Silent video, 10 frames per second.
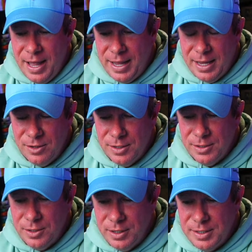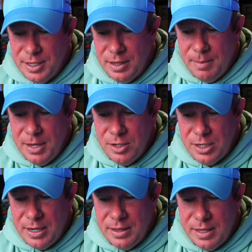again, just took a still
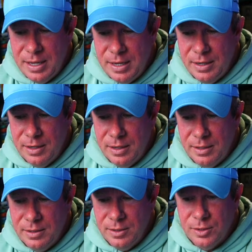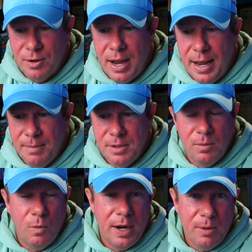image and then described
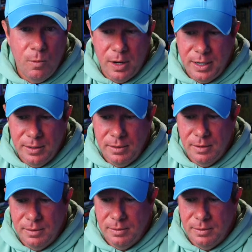what he wanted